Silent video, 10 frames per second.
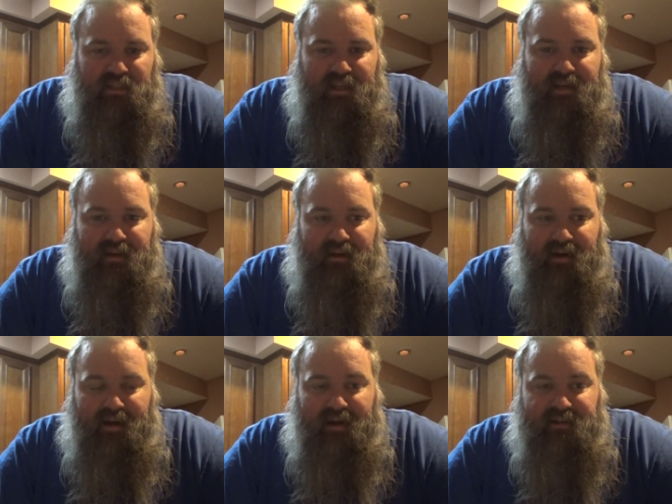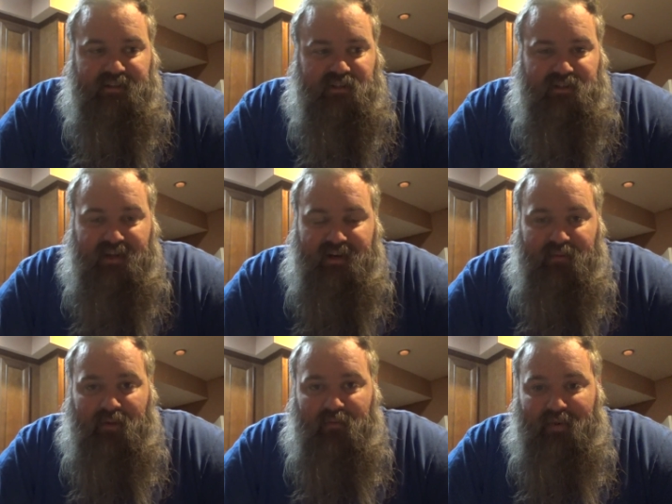and uh, I actually just ended
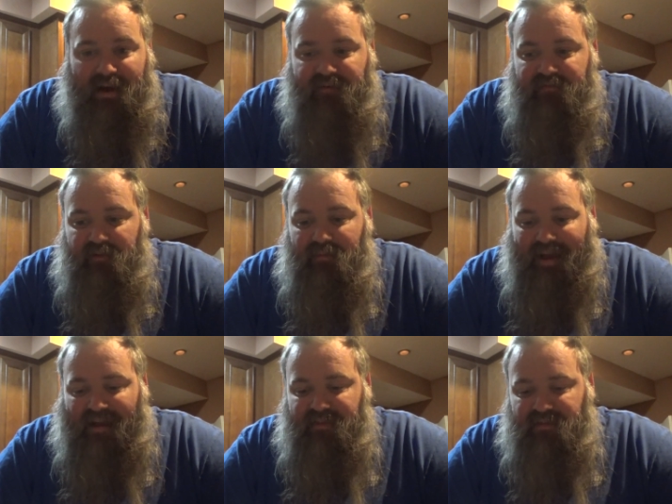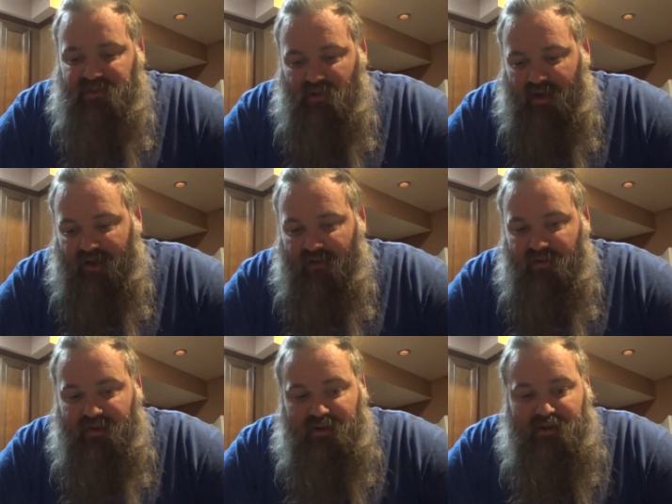up coming back from Athens,
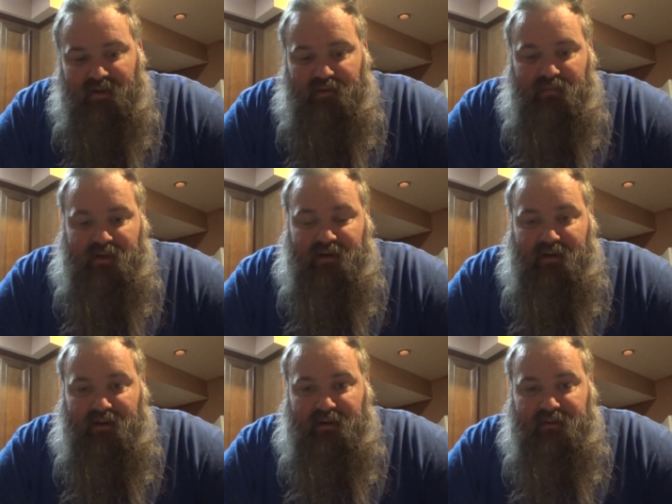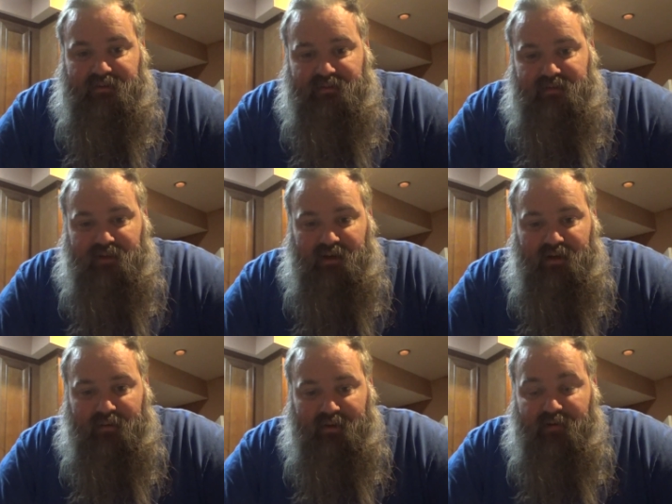Ohio, because
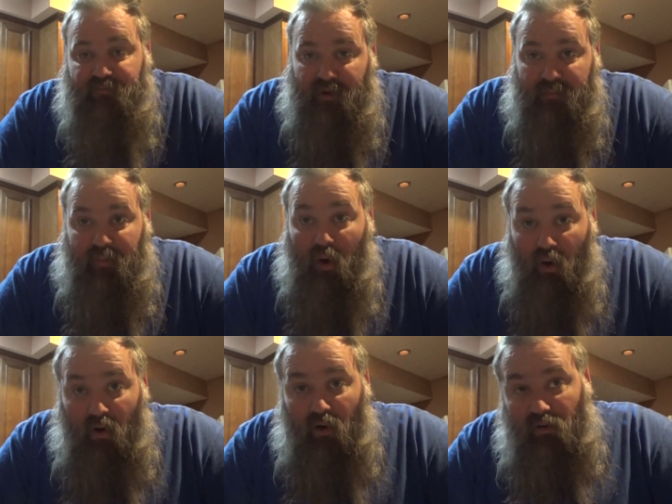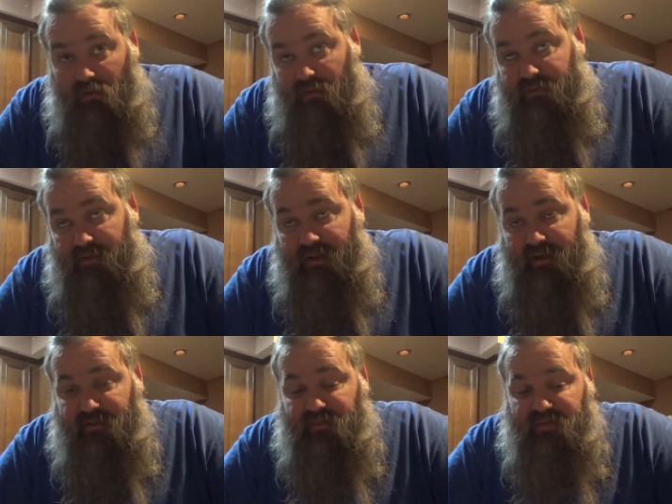uh, my good friend Paul
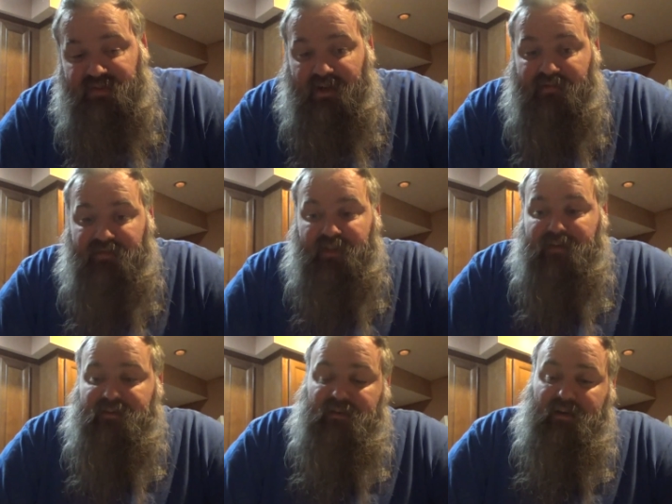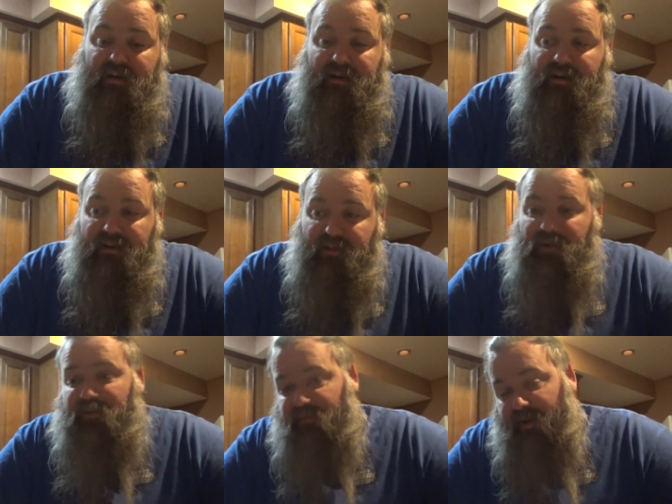needed some stuff that uh,
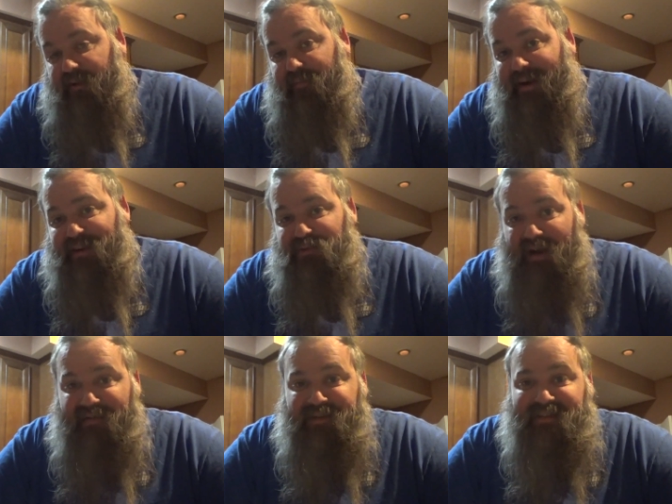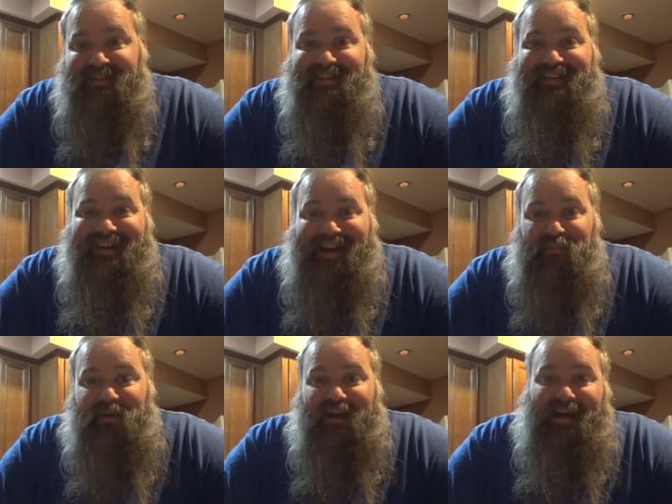another good friend of mine, Travis,
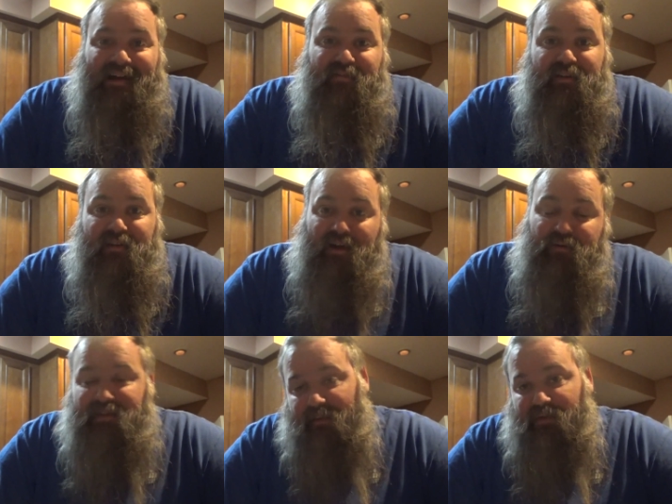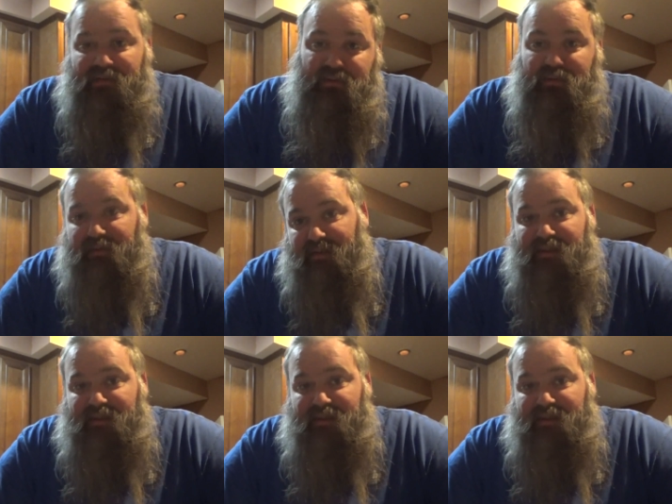happened to have, and I was able to